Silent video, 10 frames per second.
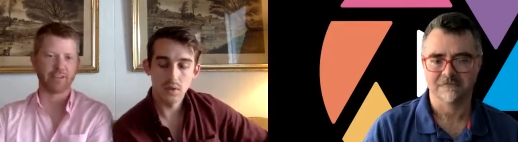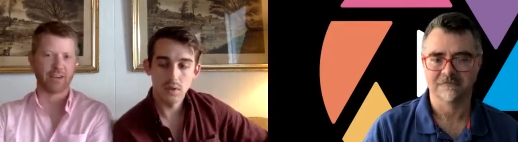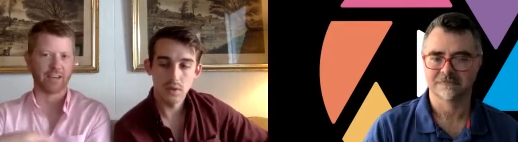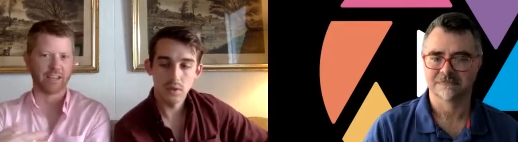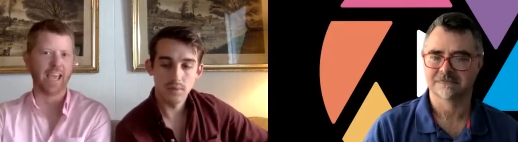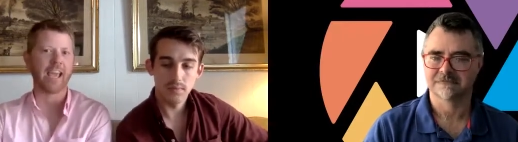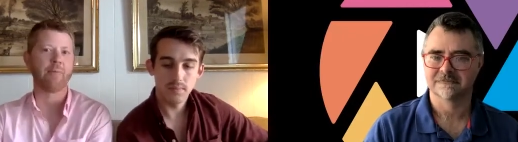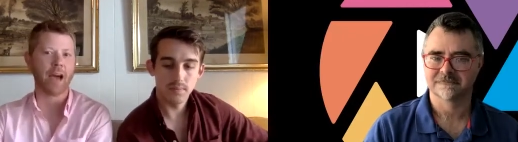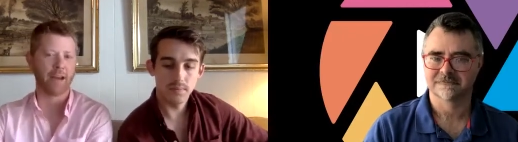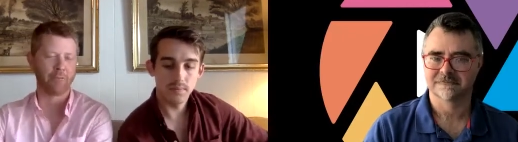Speaker 1: you i
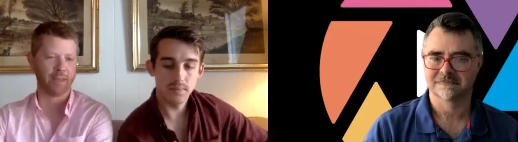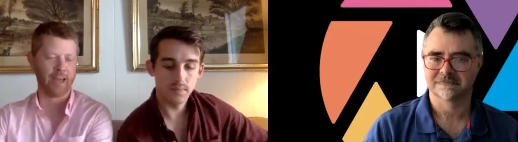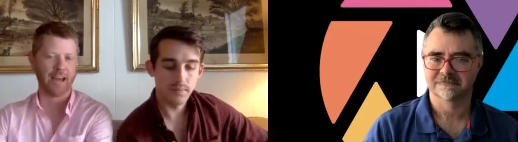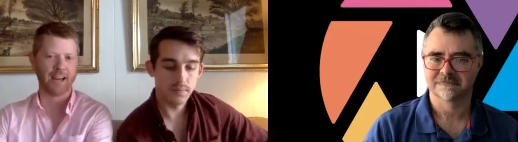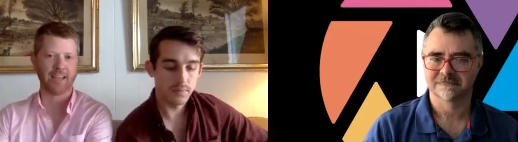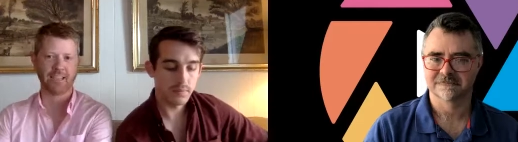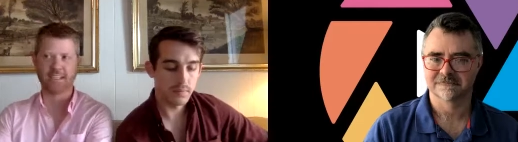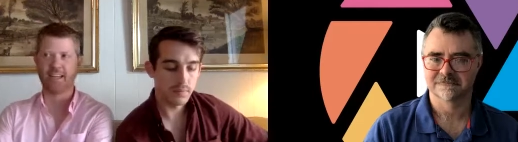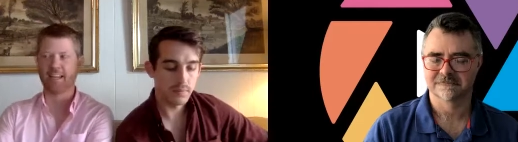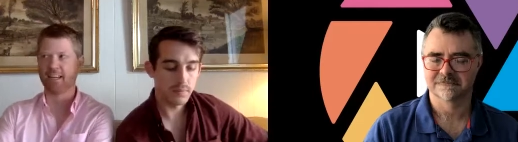came at it with that
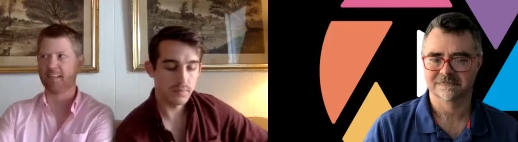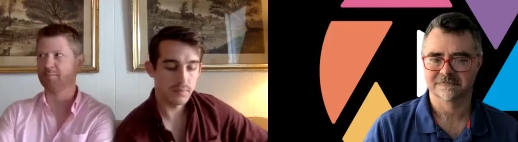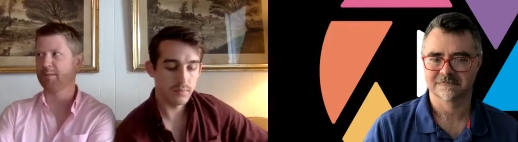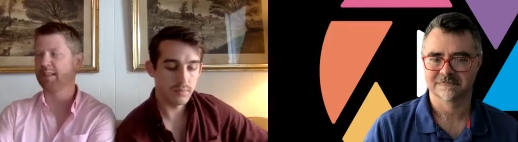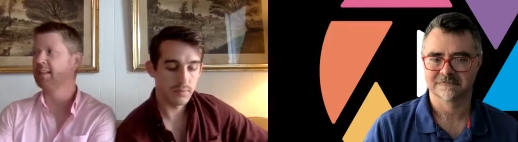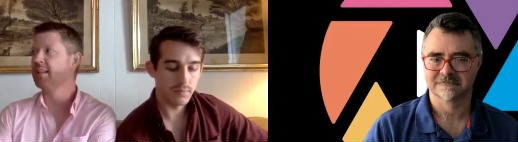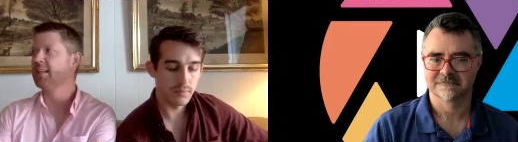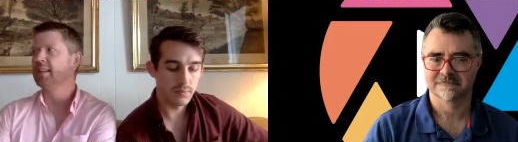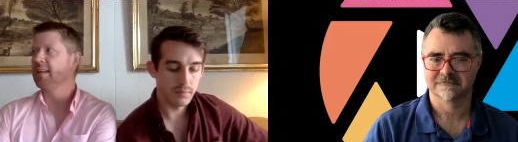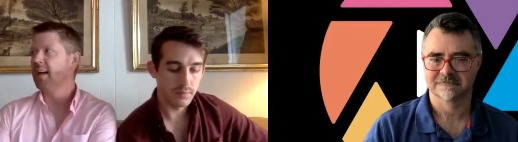idea i guess but
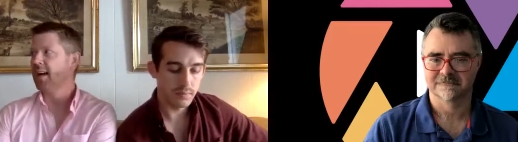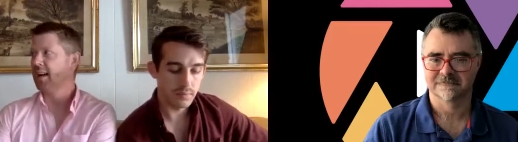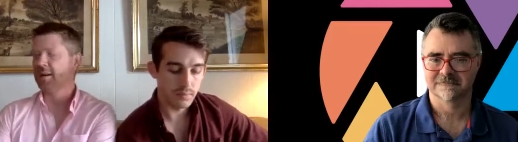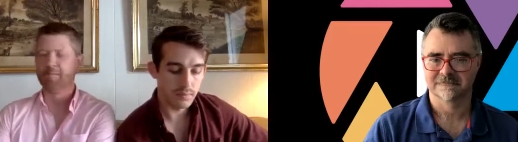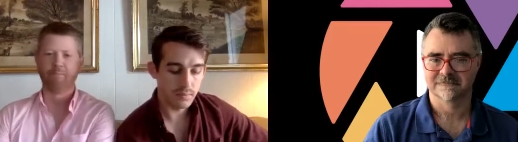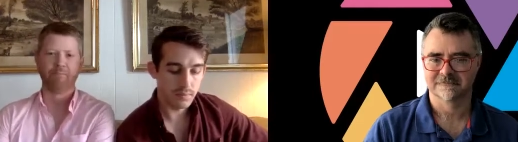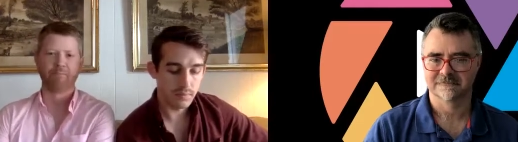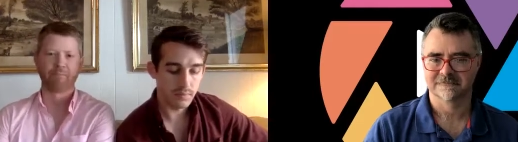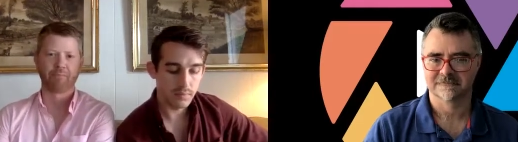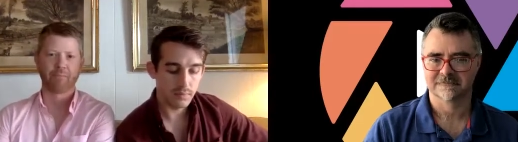um,
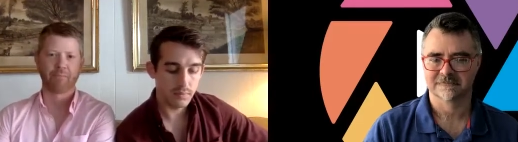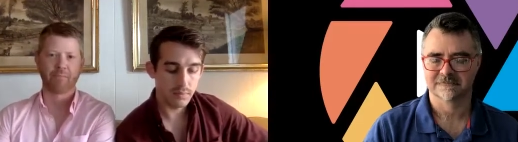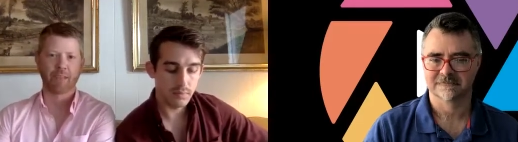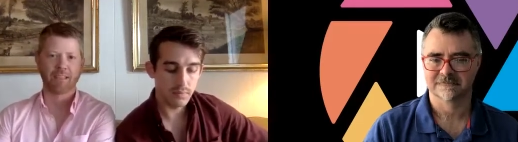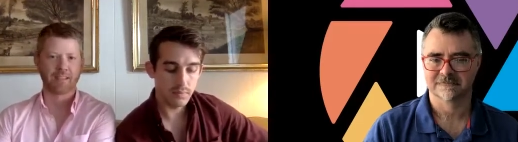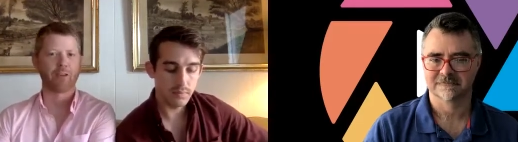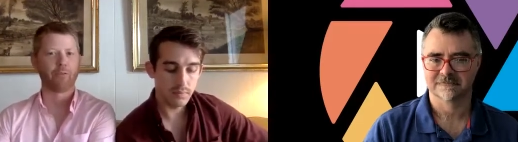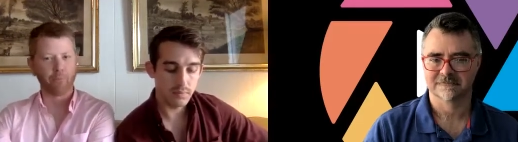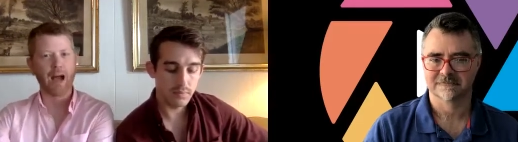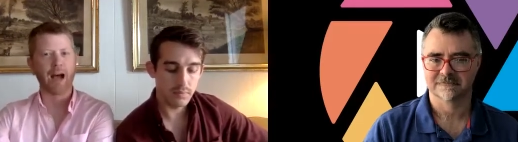it's like
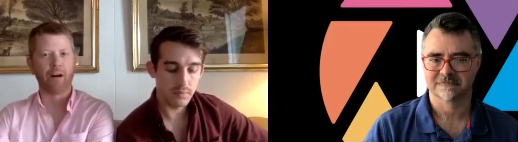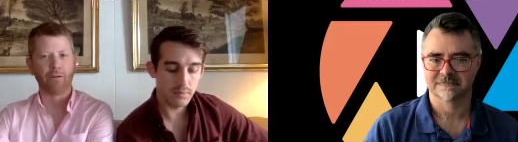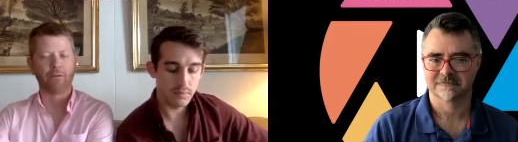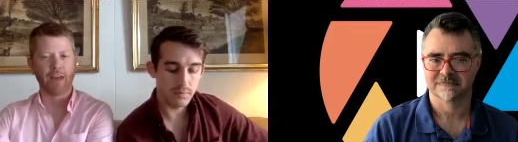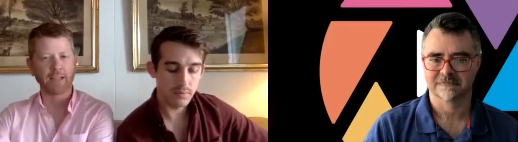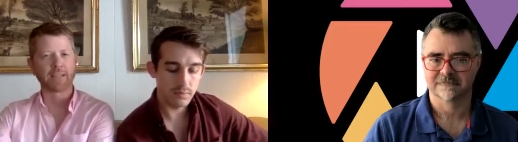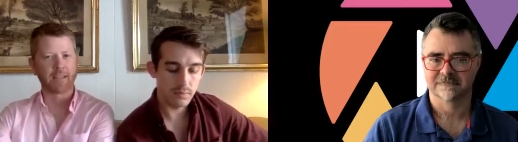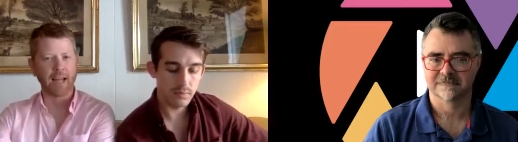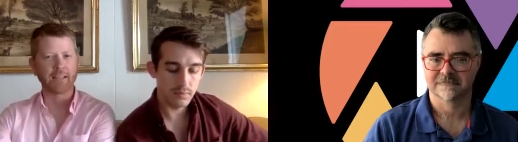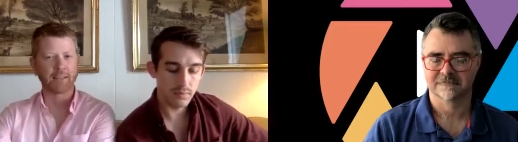wow
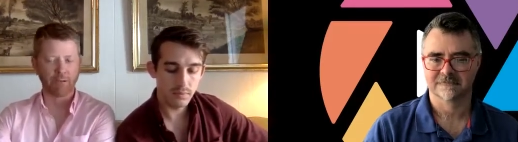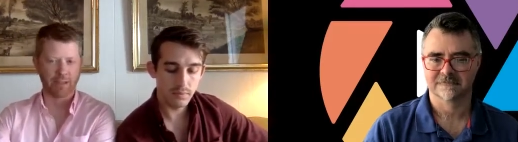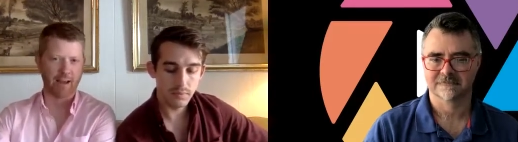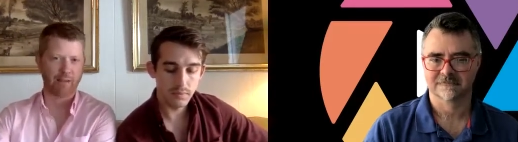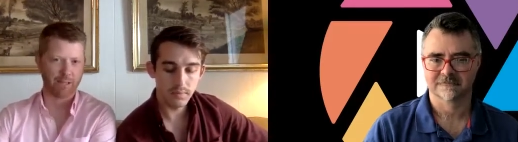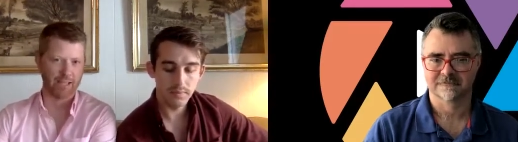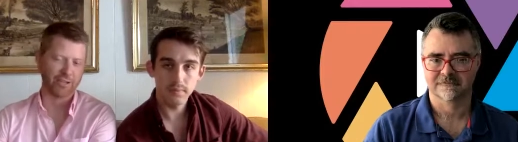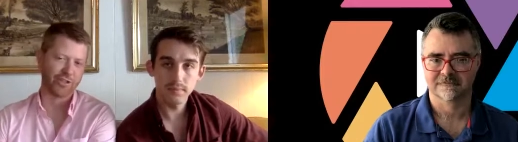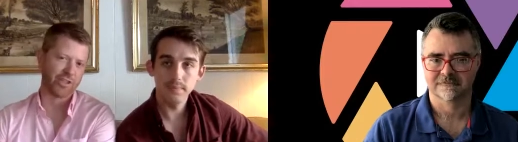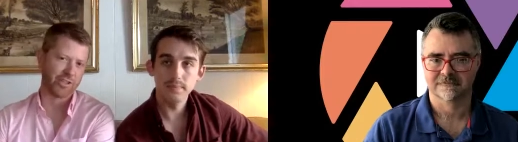that's that's what that
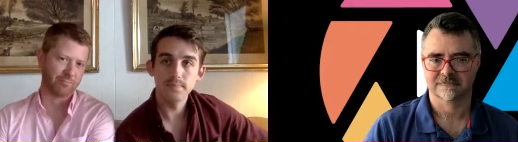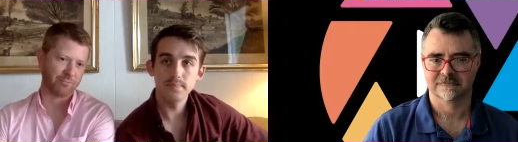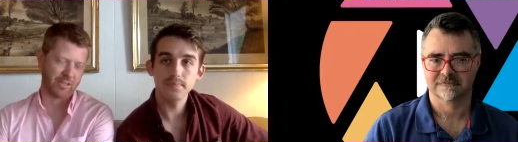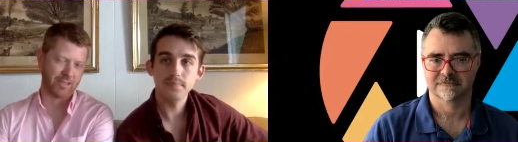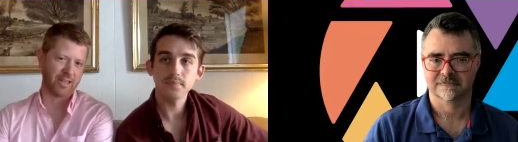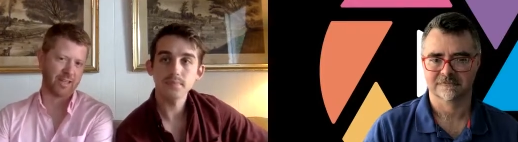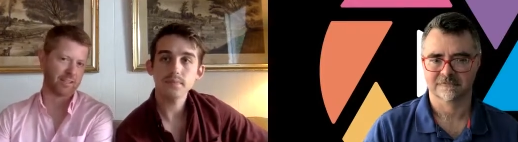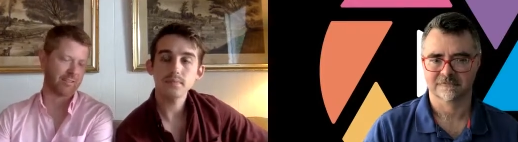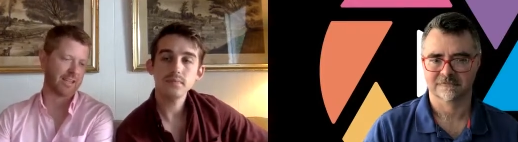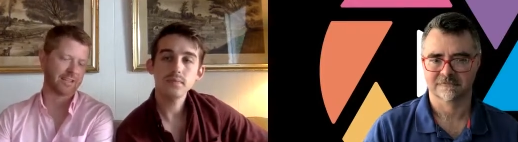relationship was like
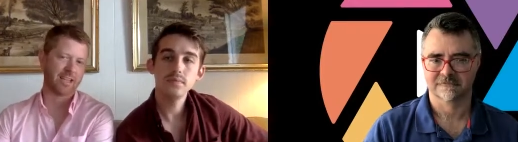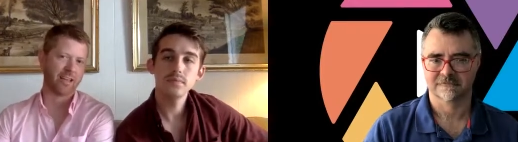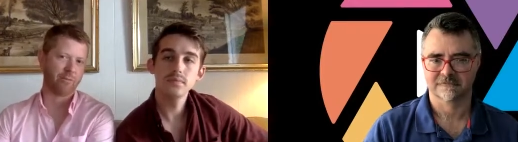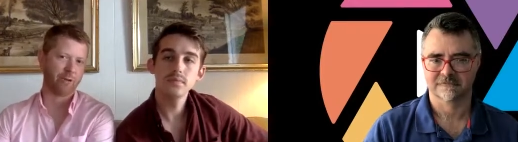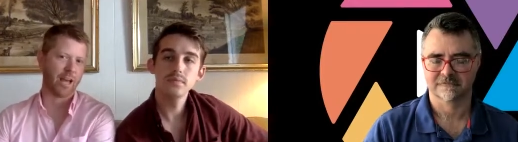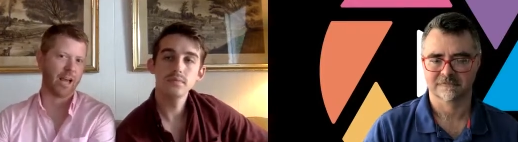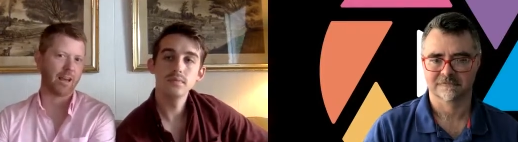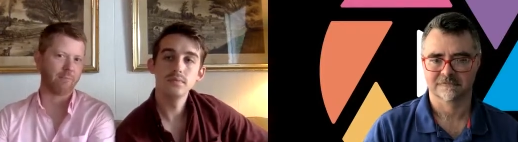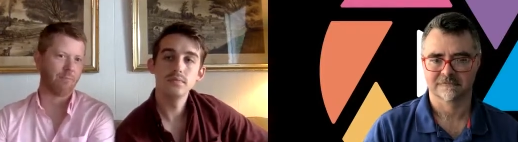so that's kind of what i